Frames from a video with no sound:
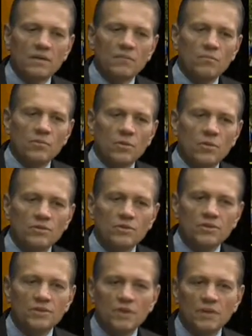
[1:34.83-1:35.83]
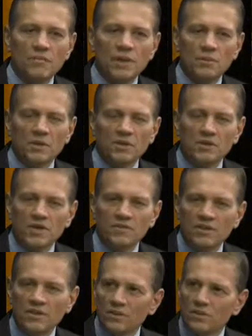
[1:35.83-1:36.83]
merge public
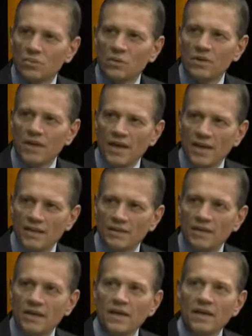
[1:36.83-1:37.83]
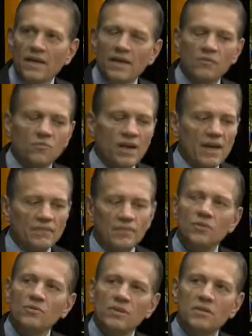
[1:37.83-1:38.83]
safety under one head, and we have
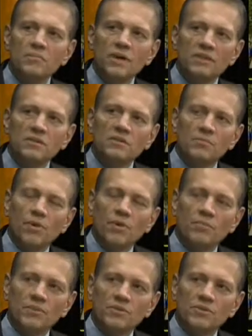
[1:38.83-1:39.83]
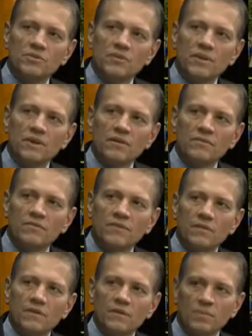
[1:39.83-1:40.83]
two independent departments. We have
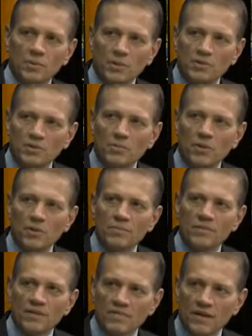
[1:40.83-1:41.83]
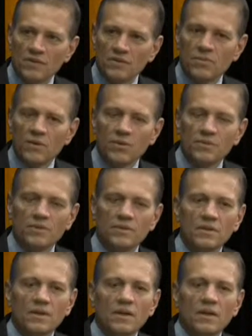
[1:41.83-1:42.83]
the police department and the fire department,
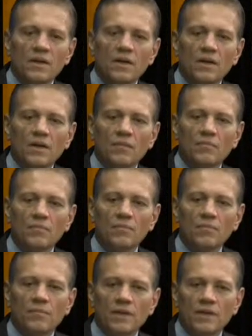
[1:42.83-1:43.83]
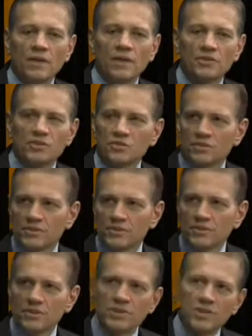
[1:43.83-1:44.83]
but I serve
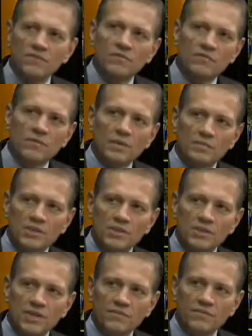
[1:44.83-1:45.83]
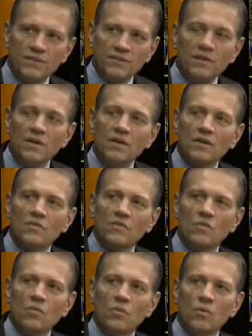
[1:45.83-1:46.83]
as the Chief of Public Safety
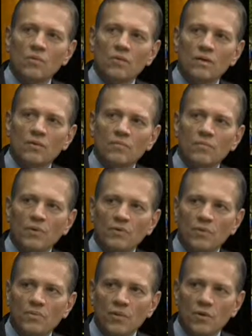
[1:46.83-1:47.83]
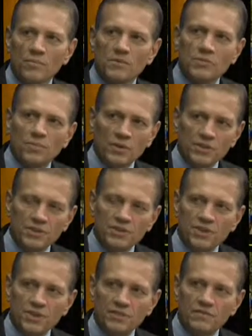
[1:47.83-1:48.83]
for both departments, police
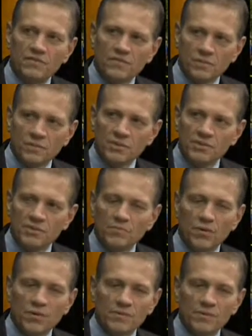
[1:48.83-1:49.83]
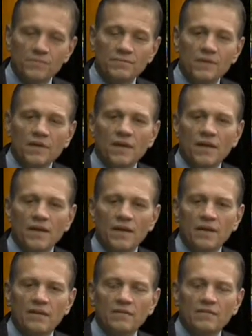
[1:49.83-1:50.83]
chief for the police department,
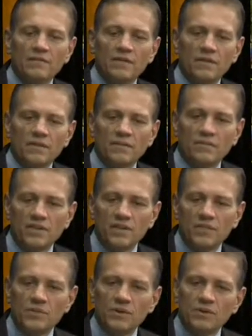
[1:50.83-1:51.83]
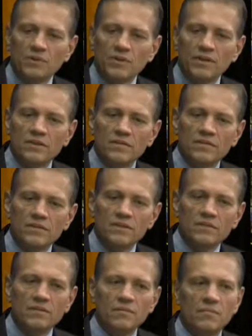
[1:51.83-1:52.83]
and for the administrative
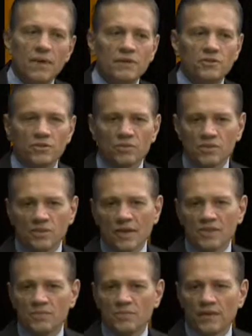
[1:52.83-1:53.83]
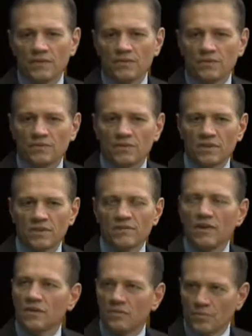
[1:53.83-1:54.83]
and managerial aspects of the
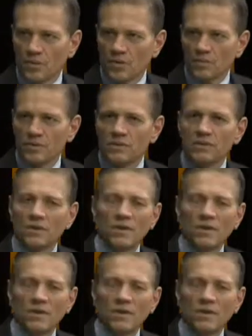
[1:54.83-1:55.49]
fire department,